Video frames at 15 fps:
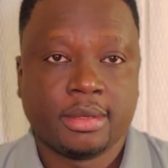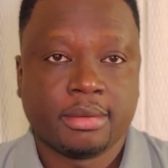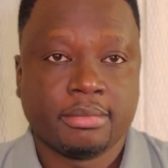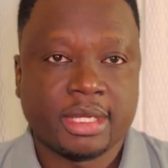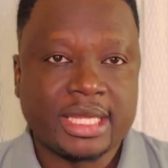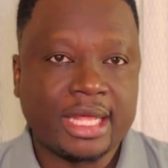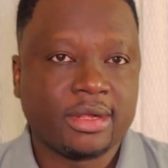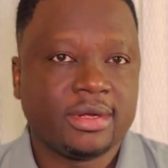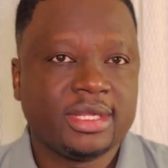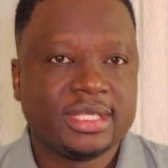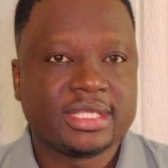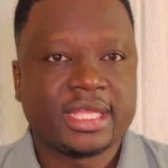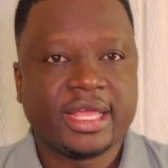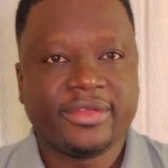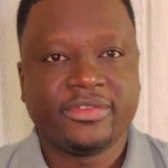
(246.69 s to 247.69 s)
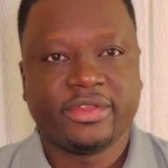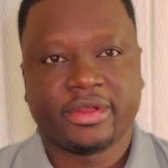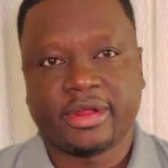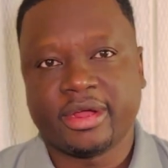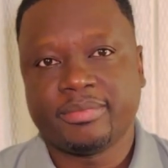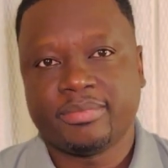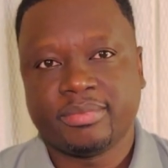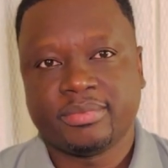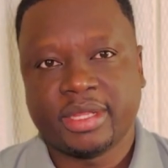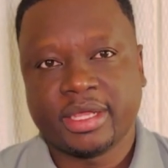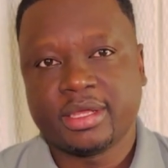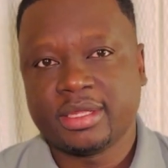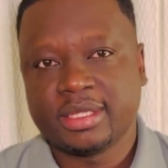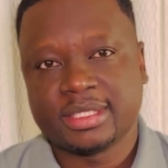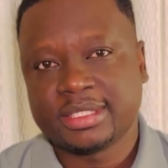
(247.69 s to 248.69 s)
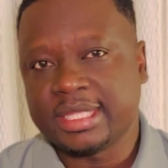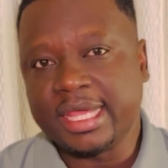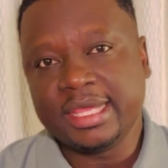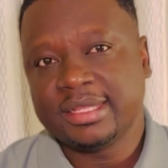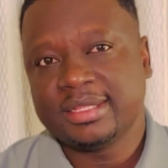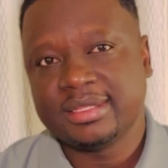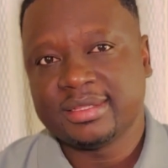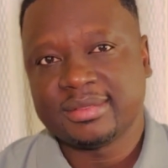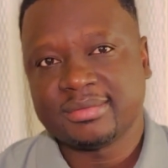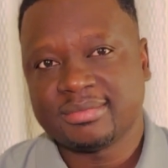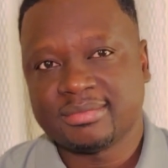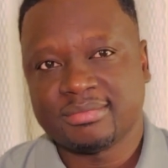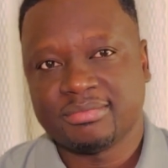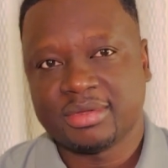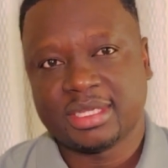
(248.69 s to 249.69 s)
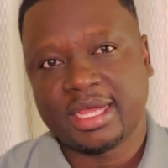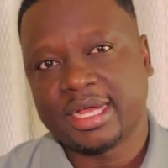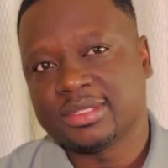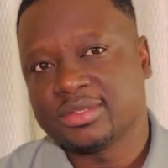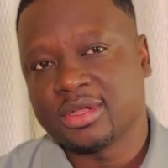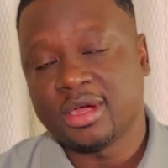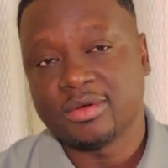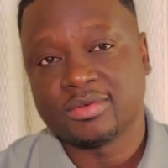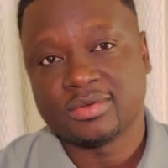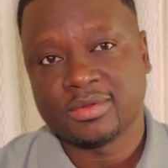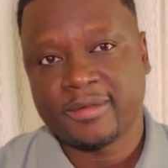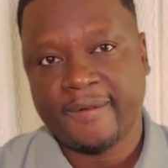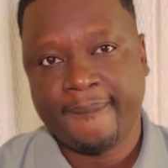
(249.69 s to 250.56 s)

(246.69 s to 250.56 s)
but not only save Europe, they could have stayed, but they had to go.